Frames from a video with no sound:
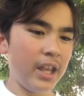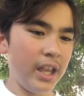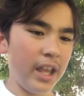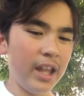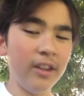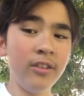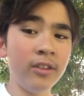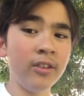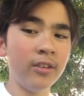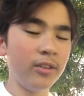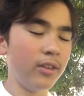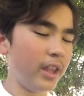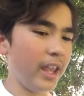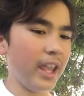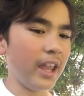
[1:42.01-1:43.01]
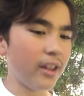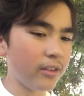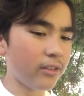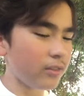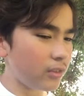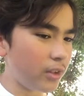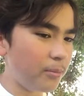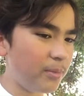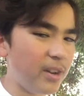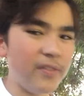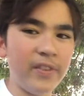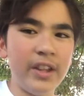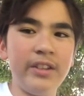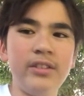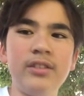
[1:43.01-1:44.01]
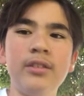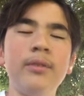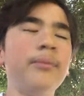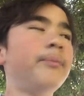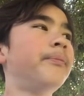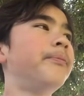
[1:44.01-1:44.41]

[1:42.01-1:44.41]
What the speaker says: and the Muffets?